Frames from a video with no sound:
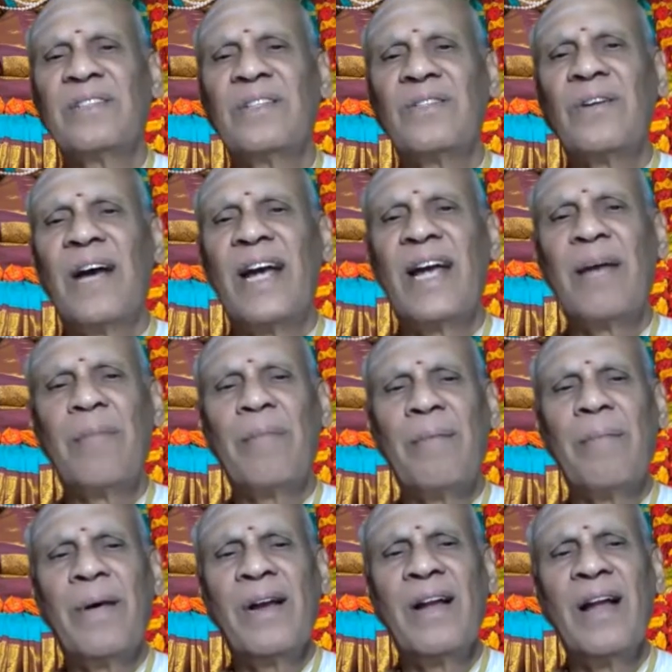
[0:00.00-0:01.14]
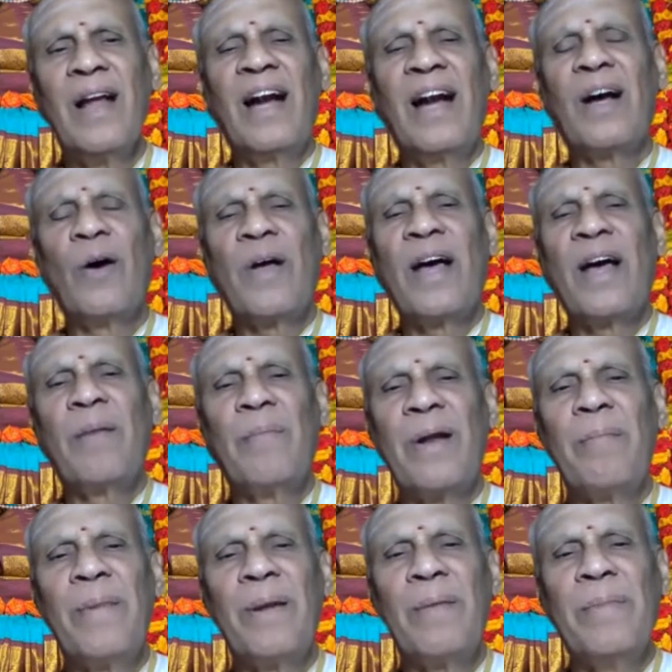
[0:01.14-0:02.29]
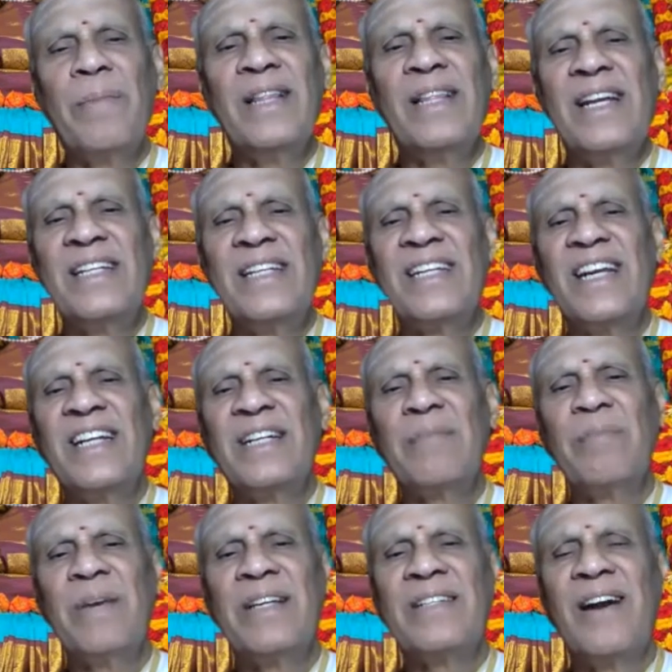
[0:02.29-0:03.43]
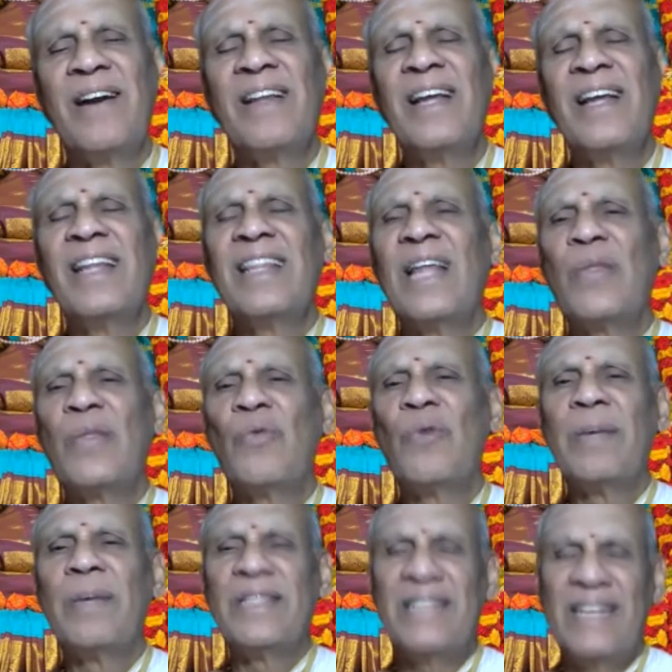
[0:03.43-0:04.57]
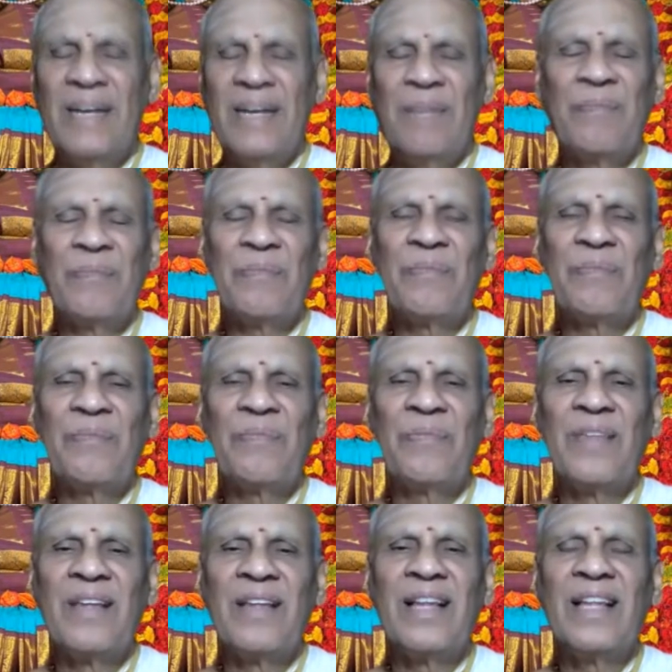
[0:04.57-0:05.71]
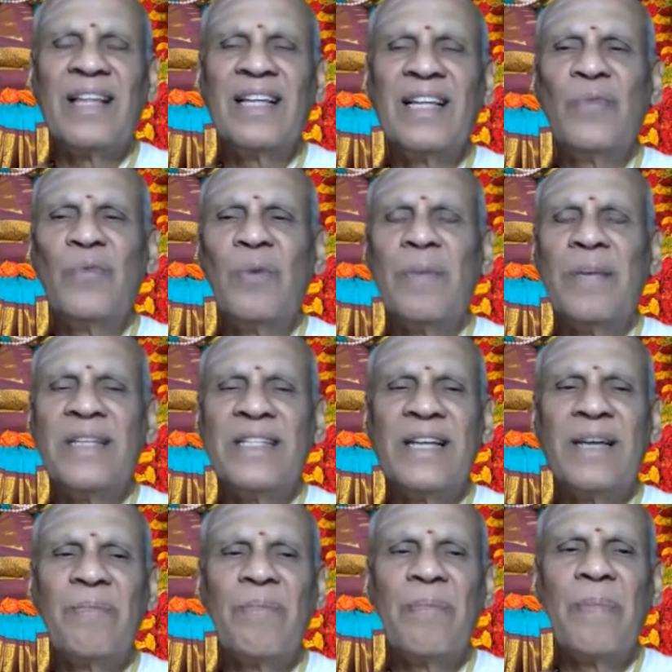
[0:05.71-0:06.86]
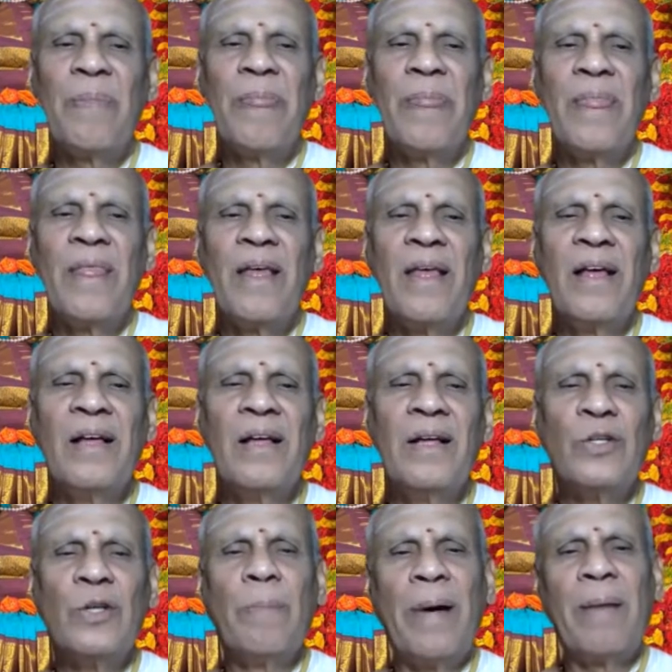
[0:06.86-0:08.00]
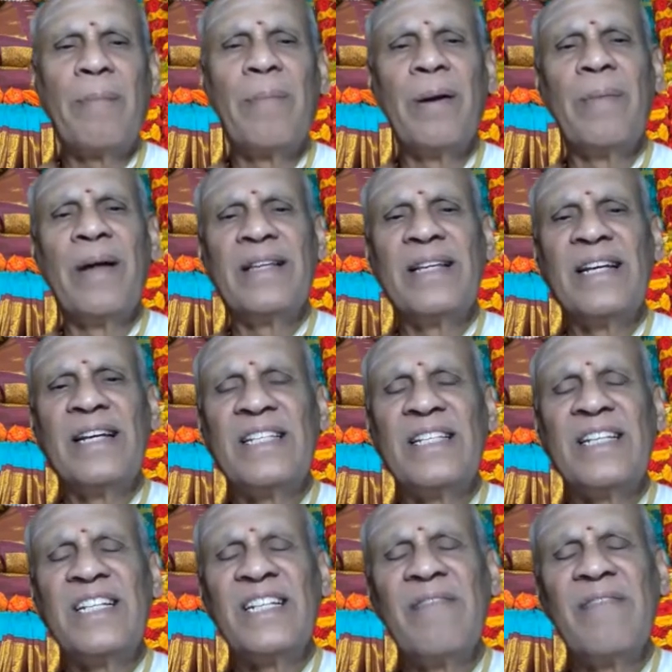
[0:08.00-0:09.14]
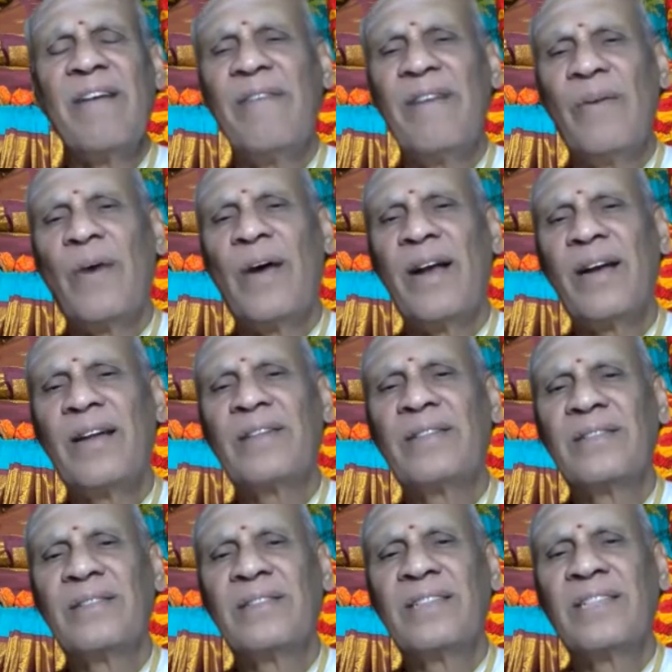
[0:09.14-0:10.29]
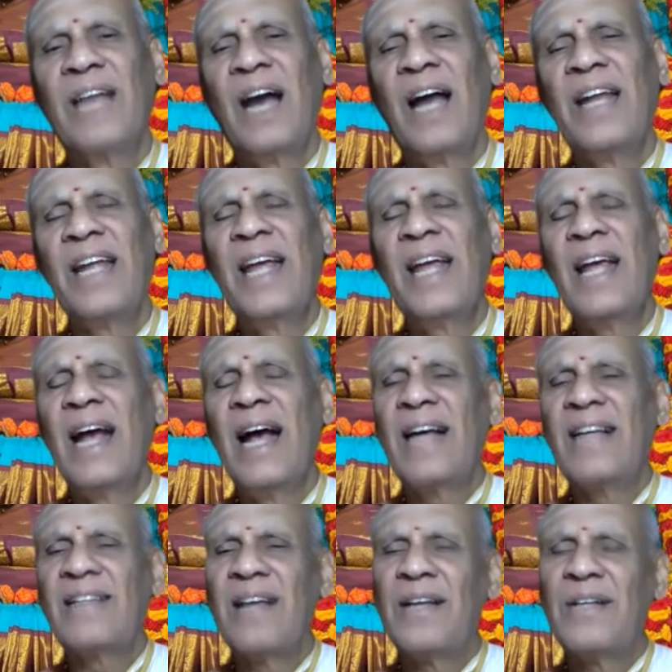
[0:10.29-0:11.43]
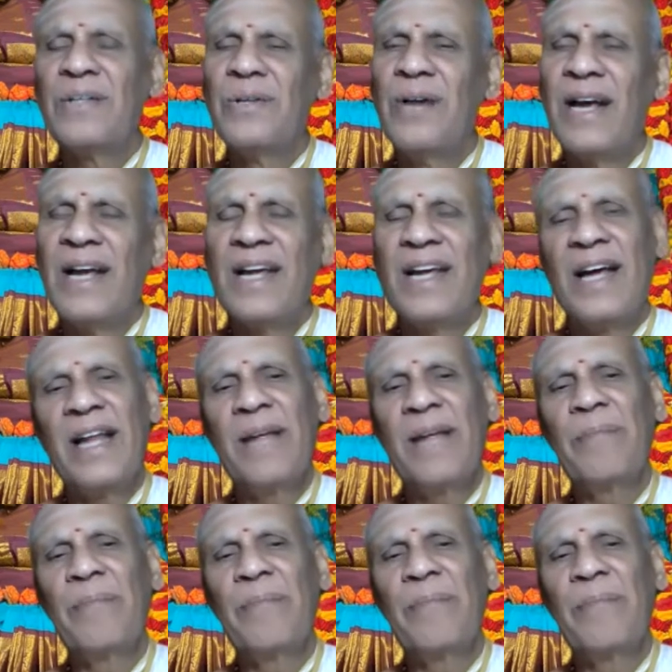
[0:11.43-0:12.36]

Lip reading: So I am Brahman, and how can Brahman be the destination based on Tattvamasi? Tattvamasi. So Param Brahman is the destination of everyone. Jnani as also Ajnani.